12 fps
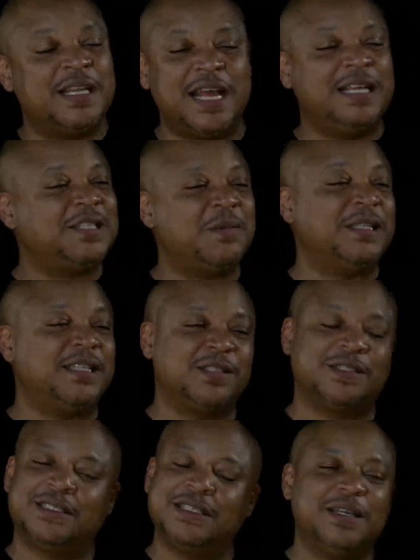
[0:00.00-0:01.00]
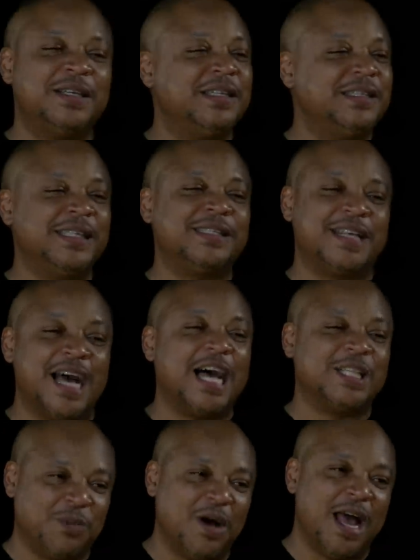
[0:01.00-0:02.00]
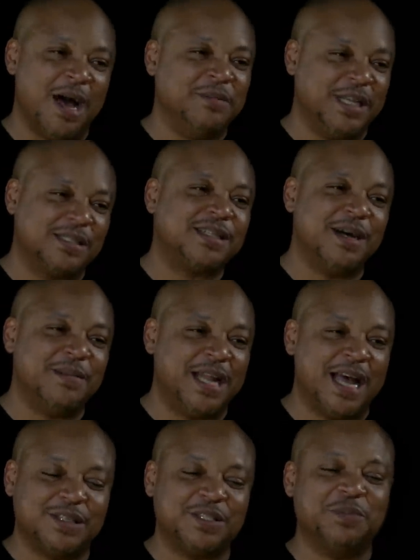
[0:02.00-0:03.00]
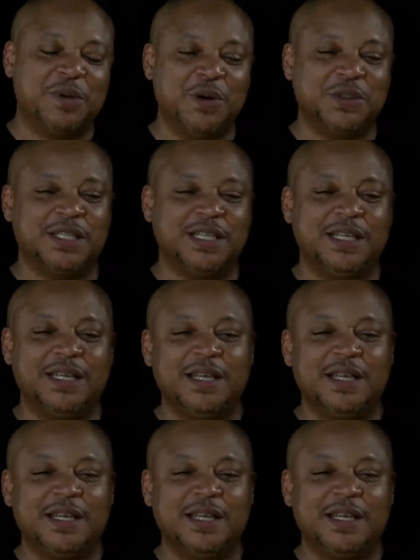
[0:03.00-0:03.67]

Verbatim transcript: And I ain't talking about this this gospel album that's coming out supposedly.